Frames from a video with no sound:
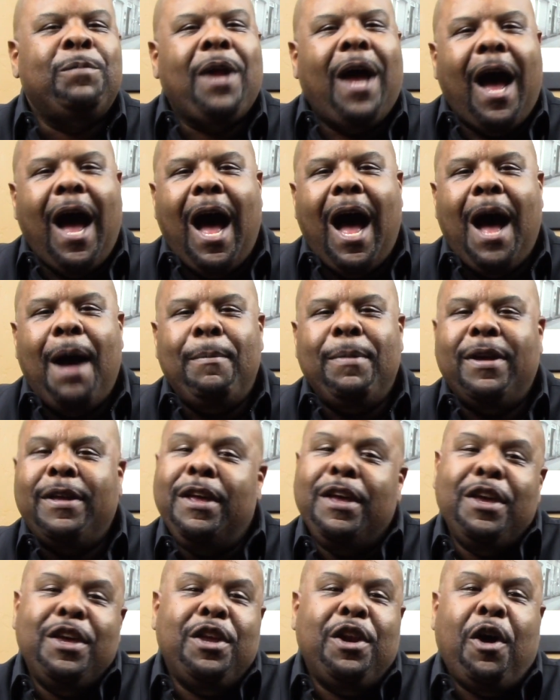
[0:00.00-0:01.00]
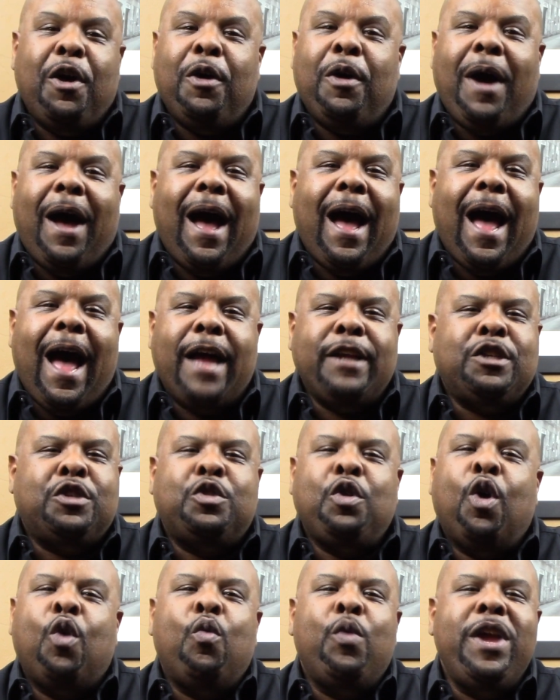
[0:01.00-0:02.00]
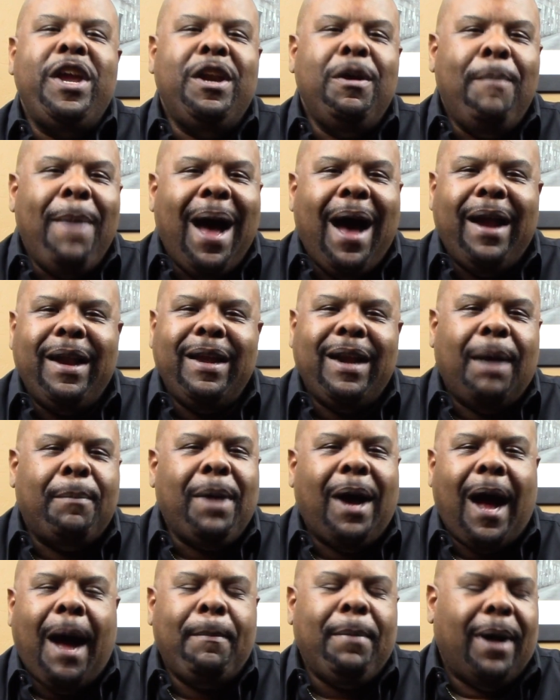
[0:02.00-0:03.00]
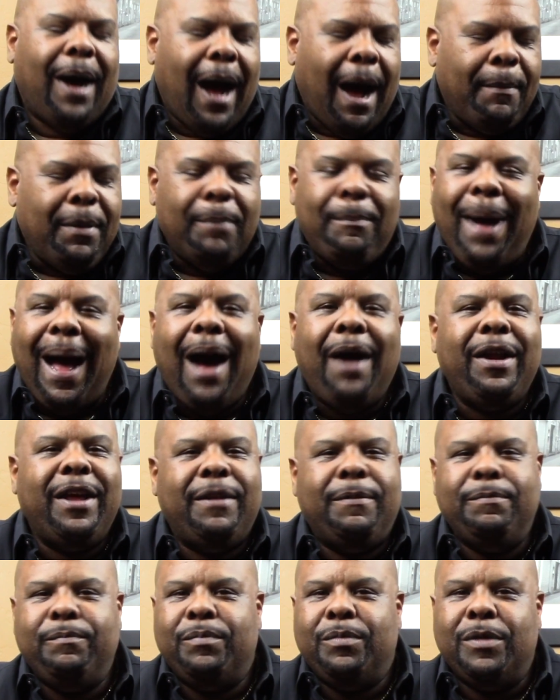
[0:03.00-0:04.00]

I just don't read about it. I'm about it,